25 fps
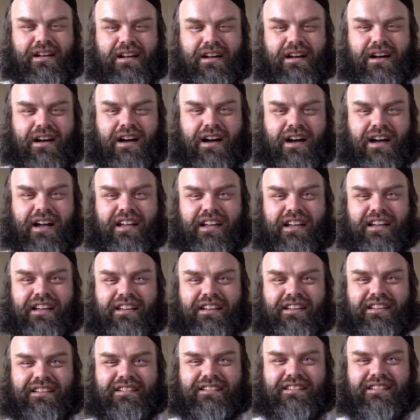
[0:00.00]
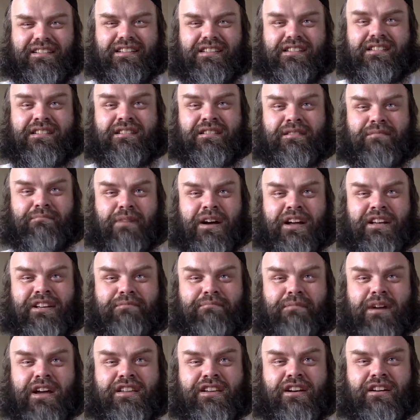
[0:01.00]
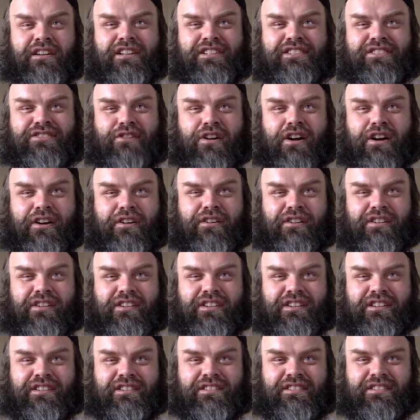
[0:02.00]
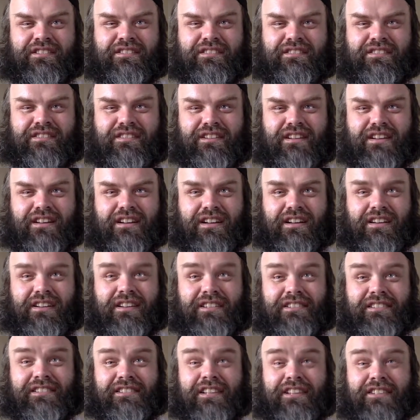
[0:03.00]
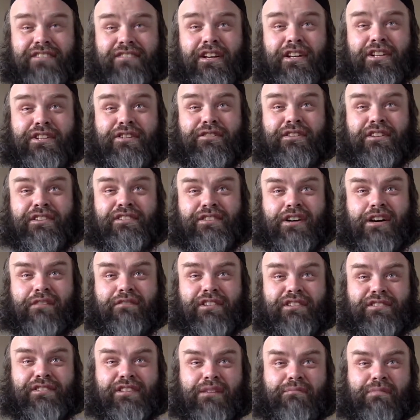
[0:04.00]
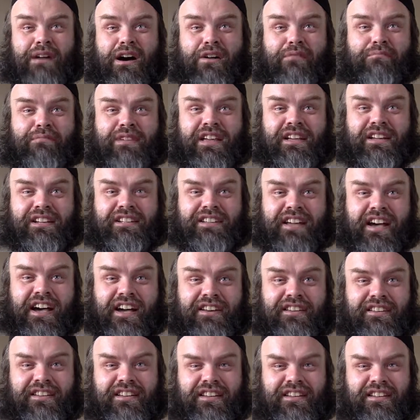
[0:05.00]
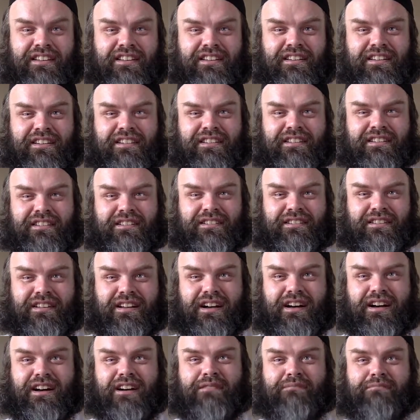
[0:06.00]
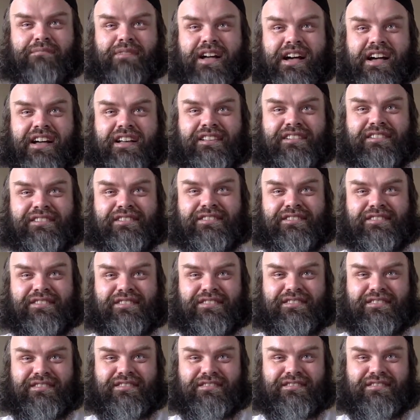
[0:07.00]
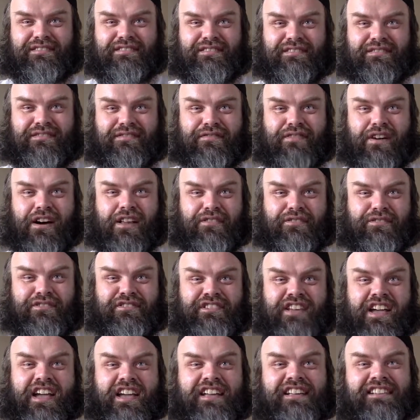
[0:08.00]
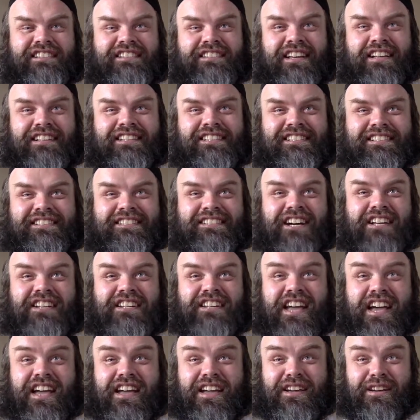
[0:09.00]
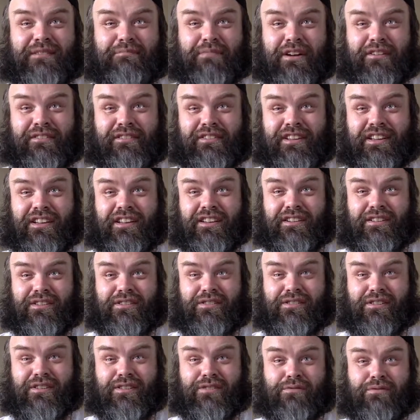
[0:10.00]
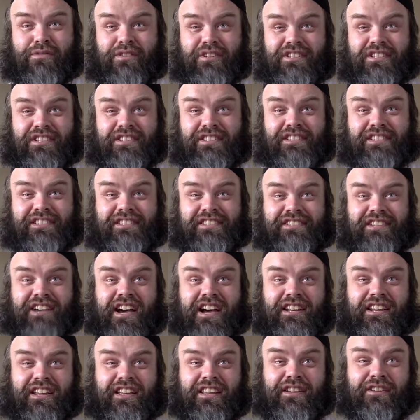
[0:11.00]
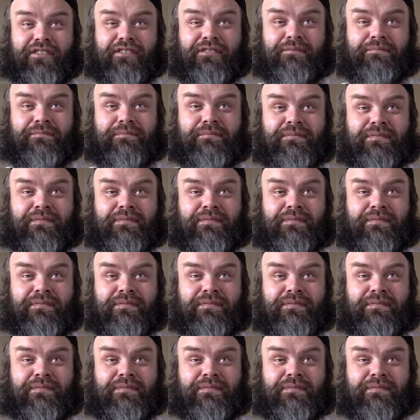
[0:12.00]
My youngest daughter, this lecture is obviously about being a dad, as Father's Day is next Sunday, apparently, according to this society here.